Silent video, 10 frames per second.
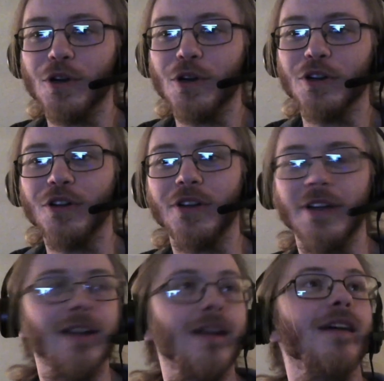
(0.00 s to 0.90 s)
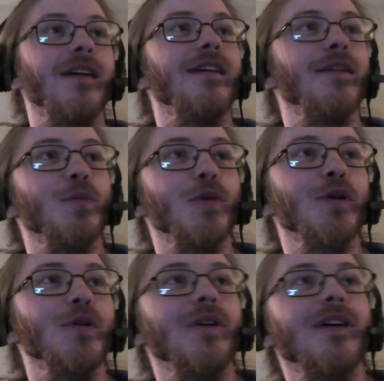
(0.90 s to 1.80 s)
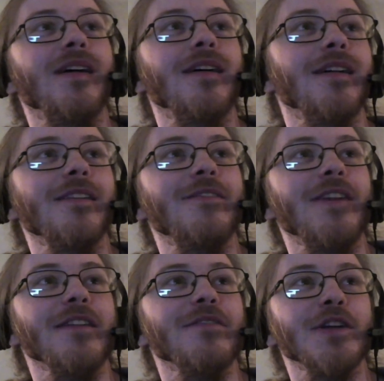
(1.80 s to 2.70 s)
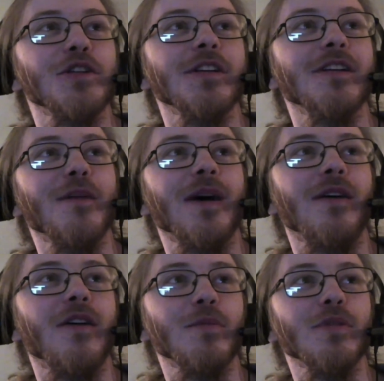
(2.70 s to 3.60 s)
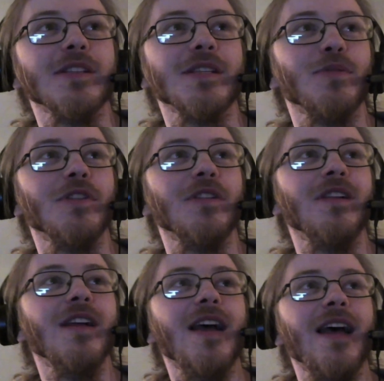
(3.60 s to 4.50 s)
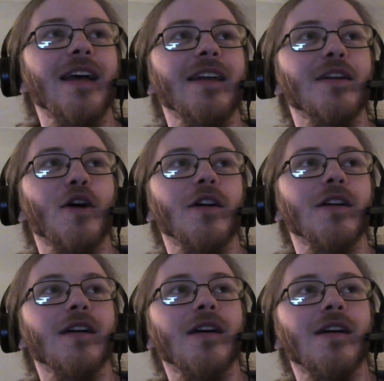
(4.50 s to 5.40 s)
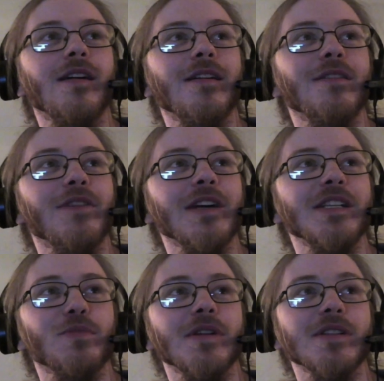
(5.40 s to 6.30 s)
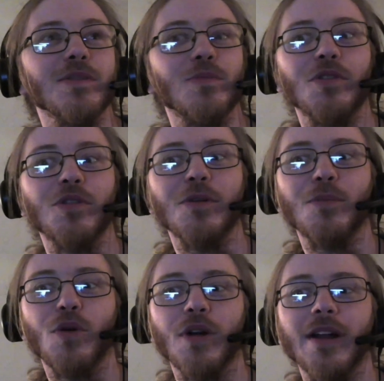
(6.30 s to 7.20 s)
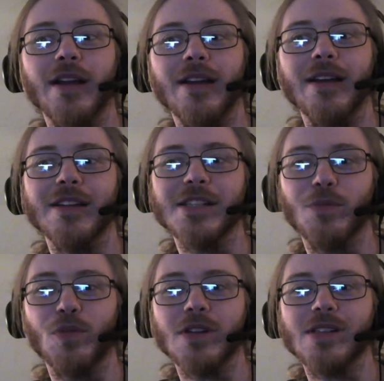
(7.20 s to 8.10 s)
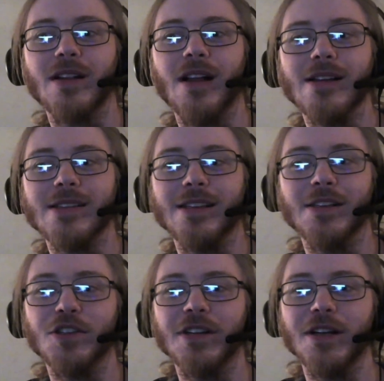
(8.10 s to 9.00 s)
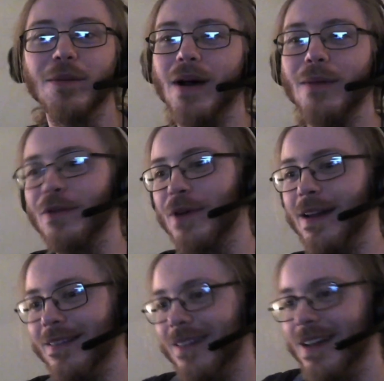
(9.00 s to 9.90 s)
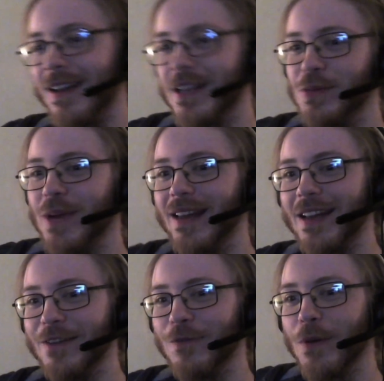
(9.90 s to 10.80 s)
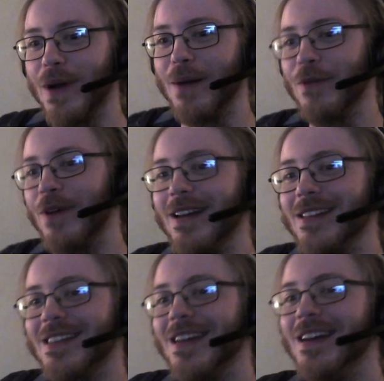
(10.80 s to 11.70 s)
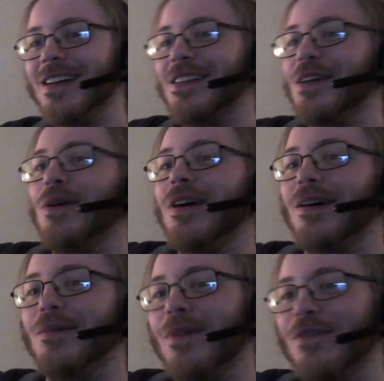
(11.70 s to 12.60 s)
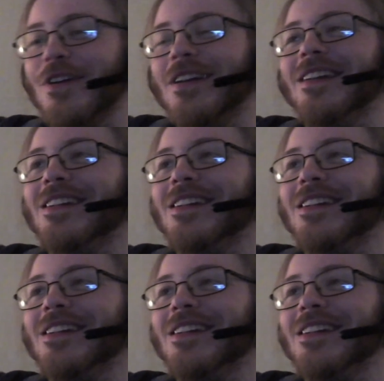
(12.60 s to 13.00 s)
a girl that wrote fan fiction about our principal and our vice principal, porked it in the sports closet during a bomb threat because we had 4 bomb threats. So my friend